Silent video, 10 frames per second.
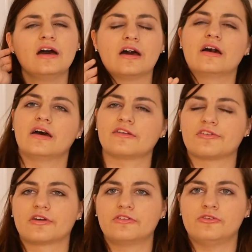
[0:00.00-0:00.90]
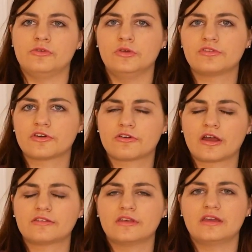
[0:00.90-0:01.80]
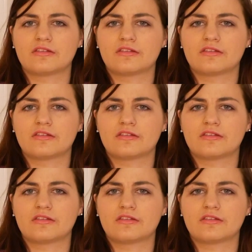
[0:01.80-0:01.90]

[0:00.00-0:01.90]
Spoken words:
As long as you use it correctly,